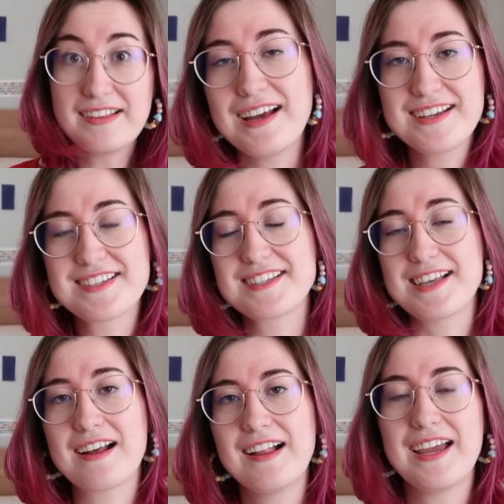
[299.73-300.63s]
That is
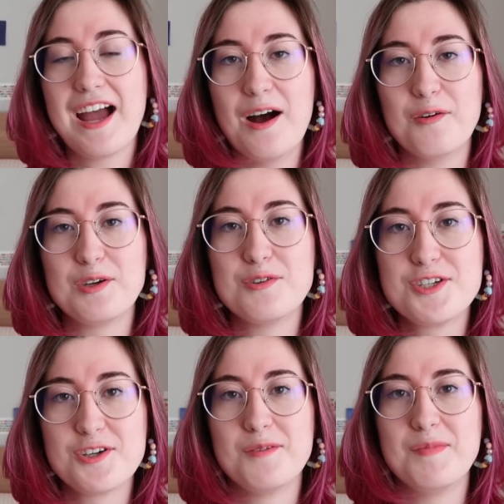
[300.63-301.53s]
exactly how you
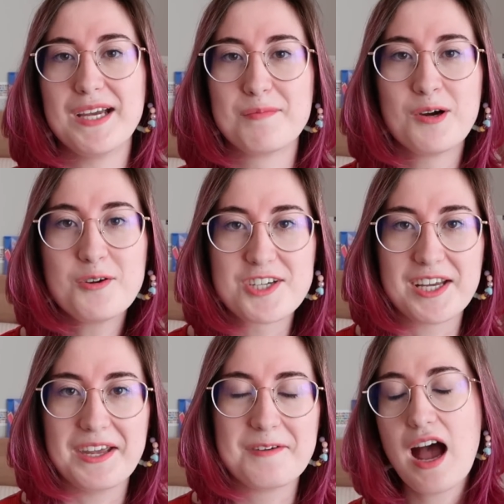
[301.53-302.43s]
should be
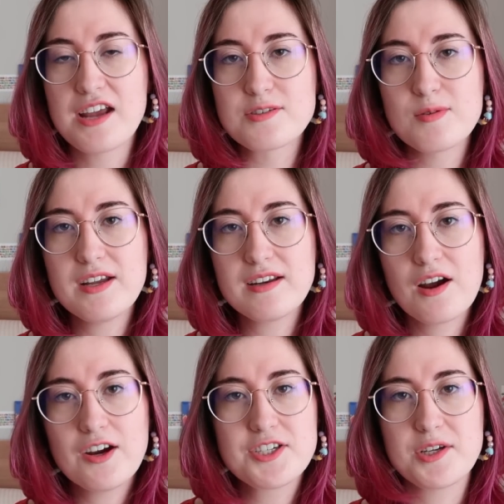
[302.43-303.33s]
approaching it. I just want to
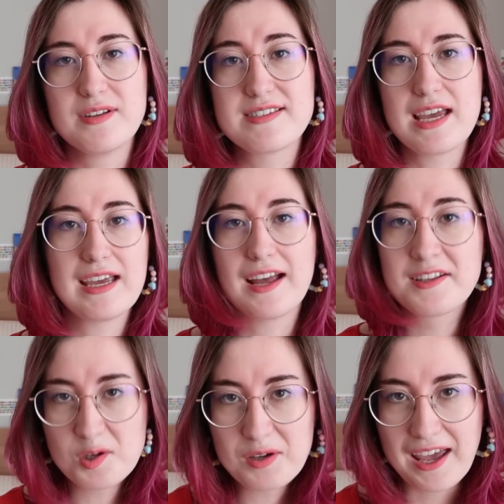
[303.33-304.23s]
encourage you and say,
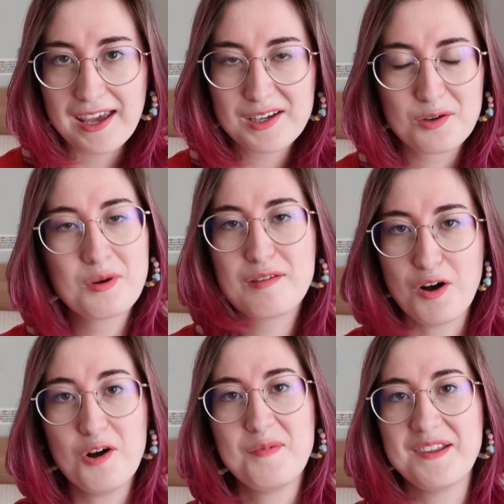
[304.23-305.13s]
it's okay, we've
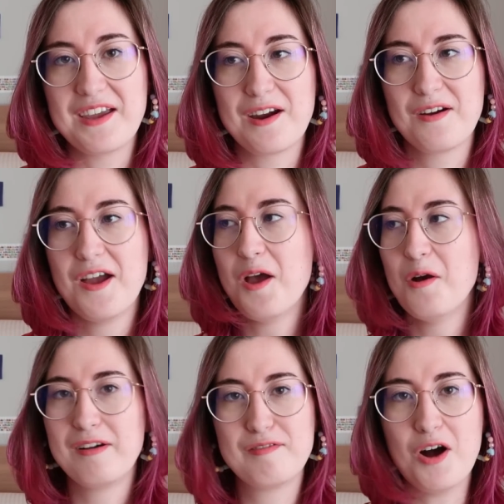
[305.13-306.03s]
all been there,
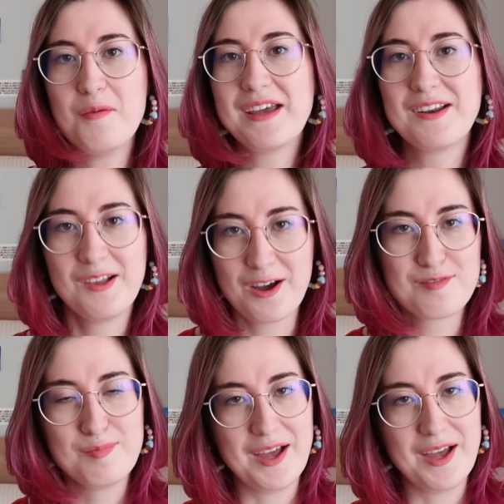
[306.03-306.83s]
we've all made a lot of